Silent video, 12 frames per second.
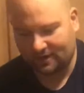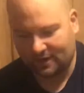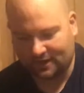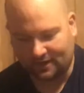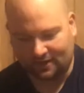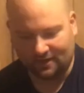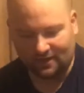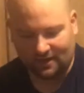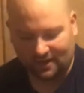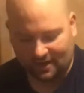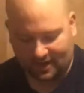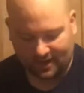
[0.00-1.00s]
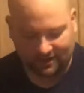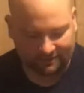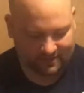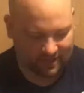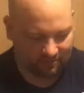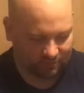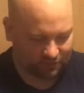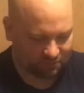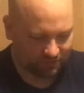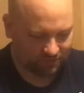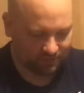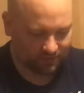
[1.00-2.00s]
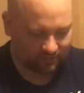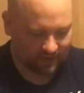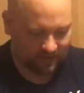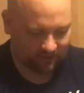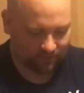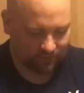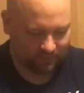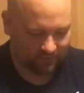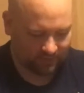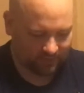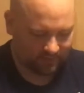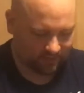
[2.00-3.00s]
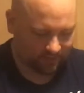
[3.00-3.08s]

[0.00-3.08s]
We're going to add a half tablespoon of olive oil.